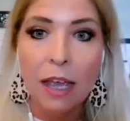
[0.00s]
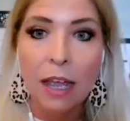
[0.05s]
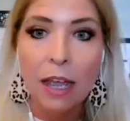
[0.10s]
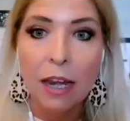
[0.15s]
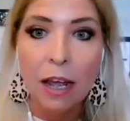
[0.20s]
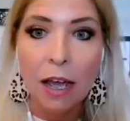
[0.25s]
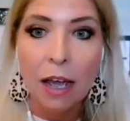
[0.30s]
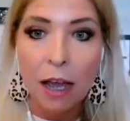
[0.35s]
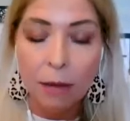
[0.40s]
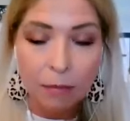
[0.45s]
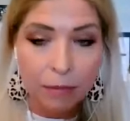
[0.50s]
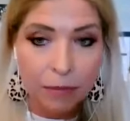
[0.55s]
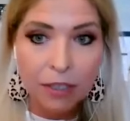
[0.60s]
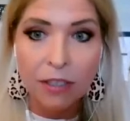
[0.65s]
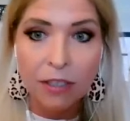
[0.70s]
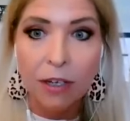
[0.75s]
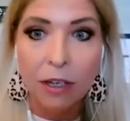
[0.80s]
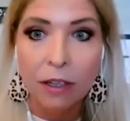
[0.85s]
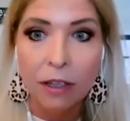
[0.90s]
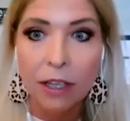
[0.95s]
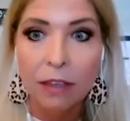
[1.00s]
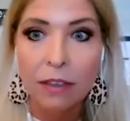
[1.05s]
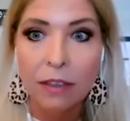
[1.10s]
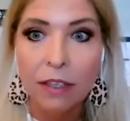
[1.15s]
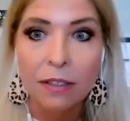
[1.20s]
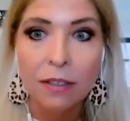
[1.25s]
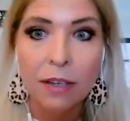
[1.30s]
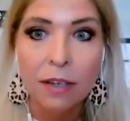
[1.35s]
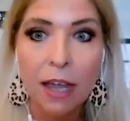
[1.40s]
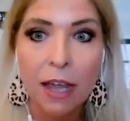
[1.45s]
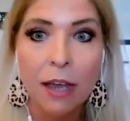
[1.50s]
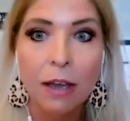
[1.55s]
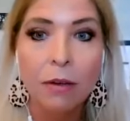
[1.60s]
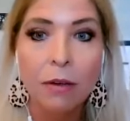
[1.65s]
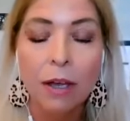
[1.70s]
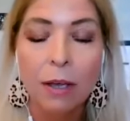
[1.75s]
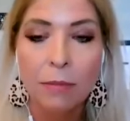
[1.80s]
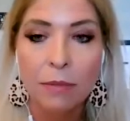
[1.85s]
and I'm stuck like this now.